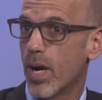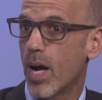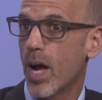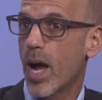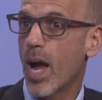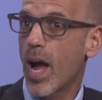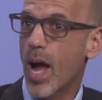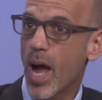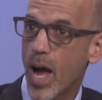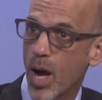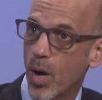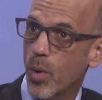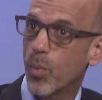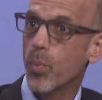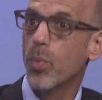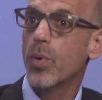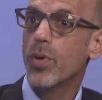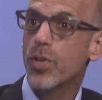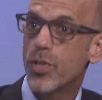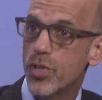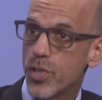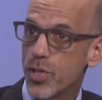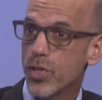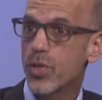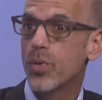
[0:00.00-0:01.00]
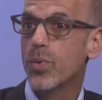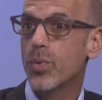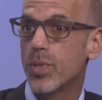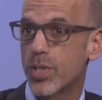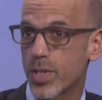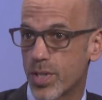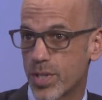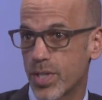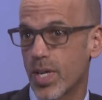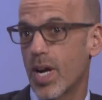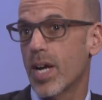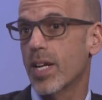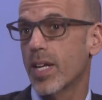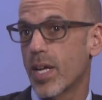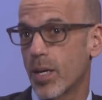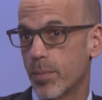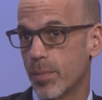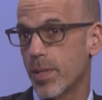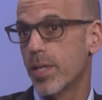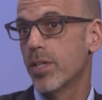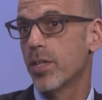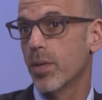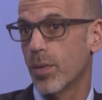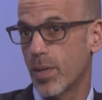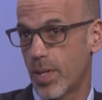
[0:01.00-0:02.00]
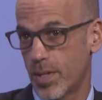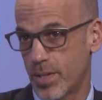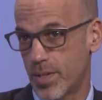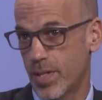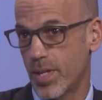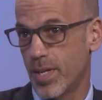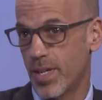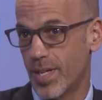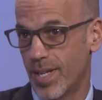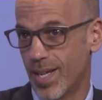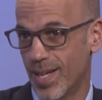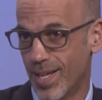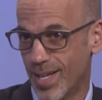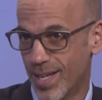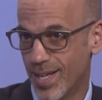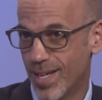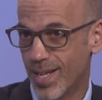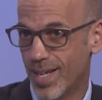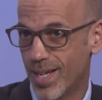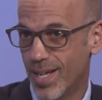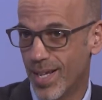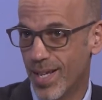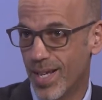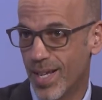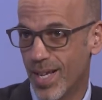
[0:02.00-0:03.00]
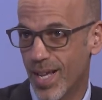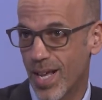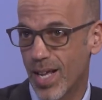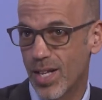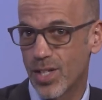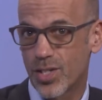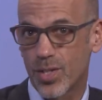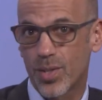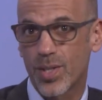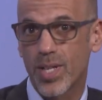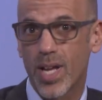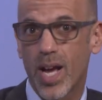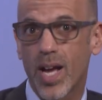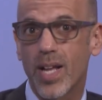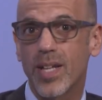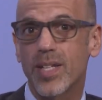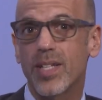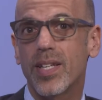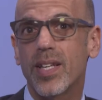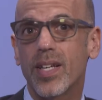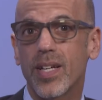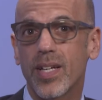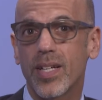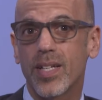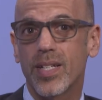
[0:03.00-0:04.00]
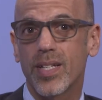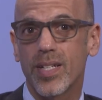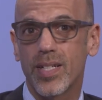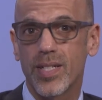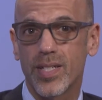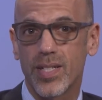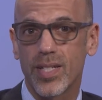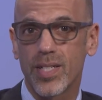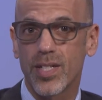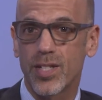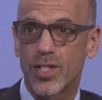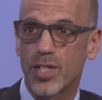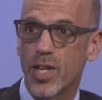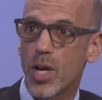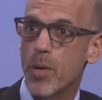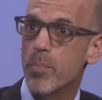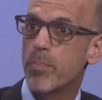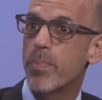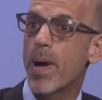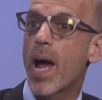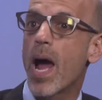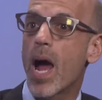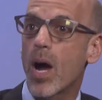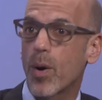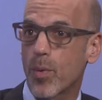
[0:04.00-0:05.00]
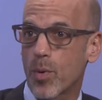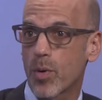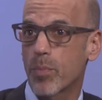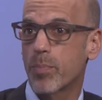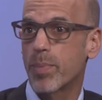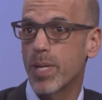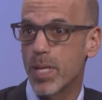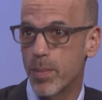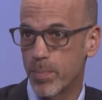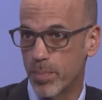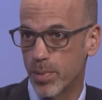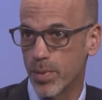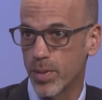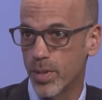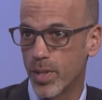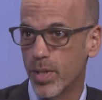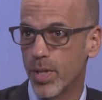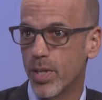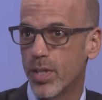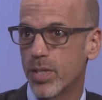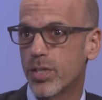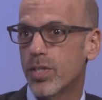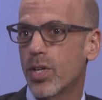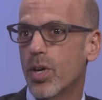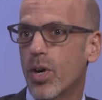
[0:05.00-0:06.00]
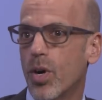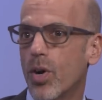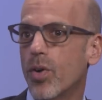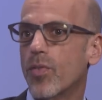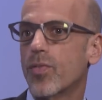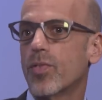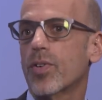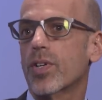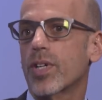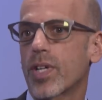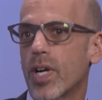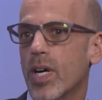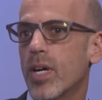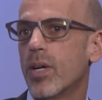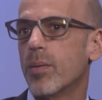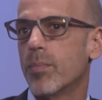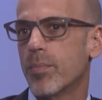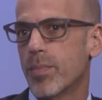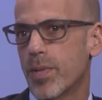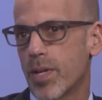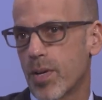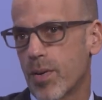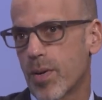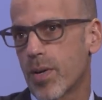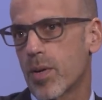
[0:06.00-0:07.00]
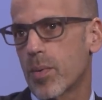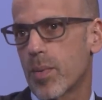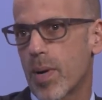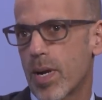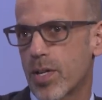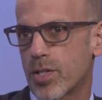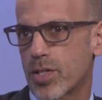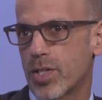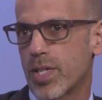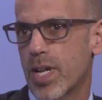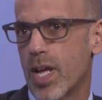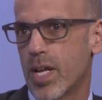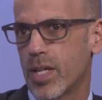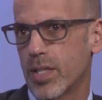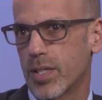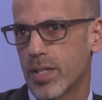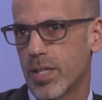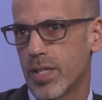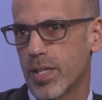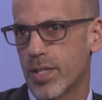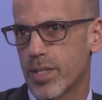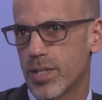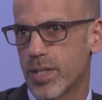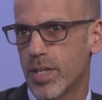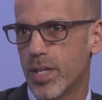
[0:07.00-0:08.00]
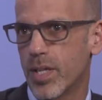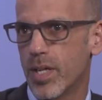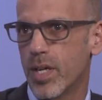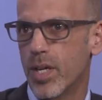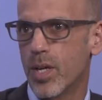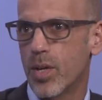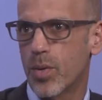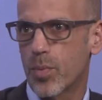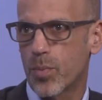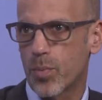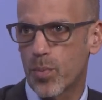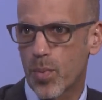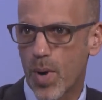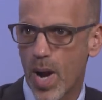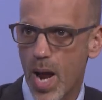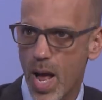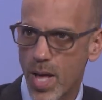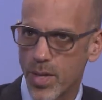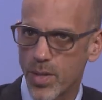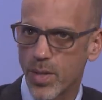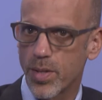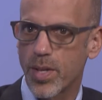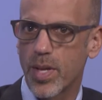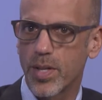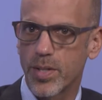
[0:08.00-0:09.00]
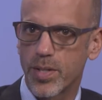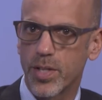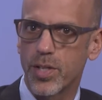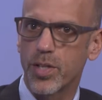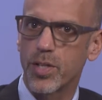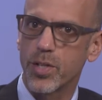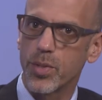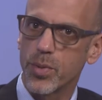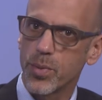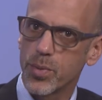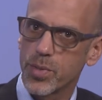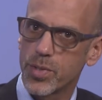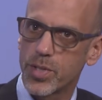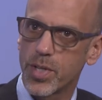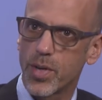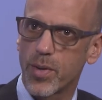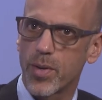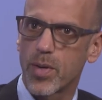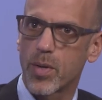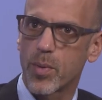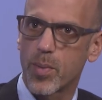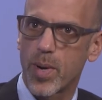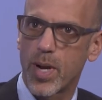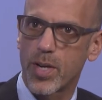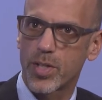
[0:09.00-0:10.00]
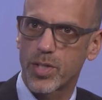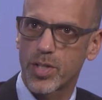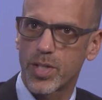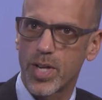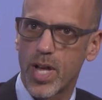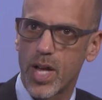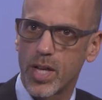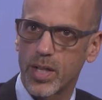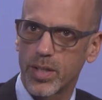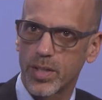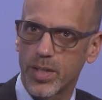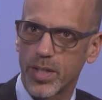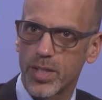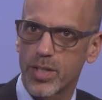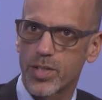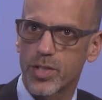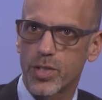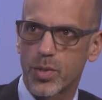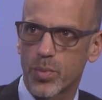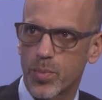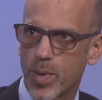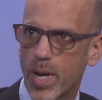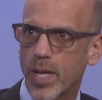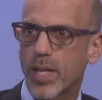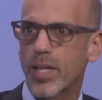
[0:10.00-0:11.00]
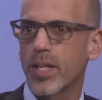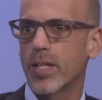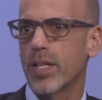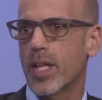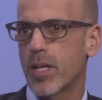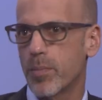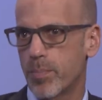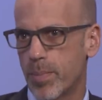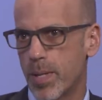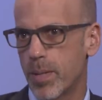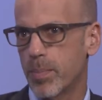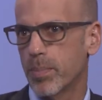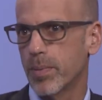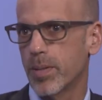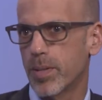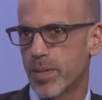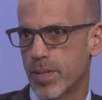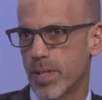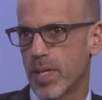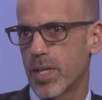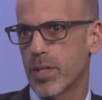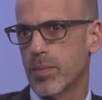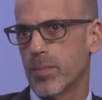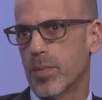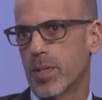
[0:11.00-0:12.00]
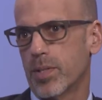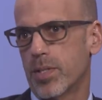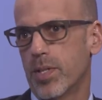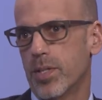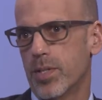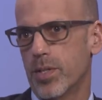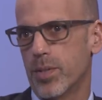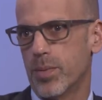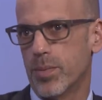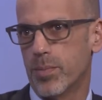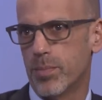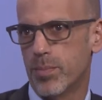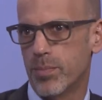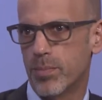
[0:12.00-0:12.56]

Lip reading: how would you decide how many donuts to eat? And so the idea is to empower people to overcome their irrationalities rather than to use their irrationalities to regulate people and tell them what to do.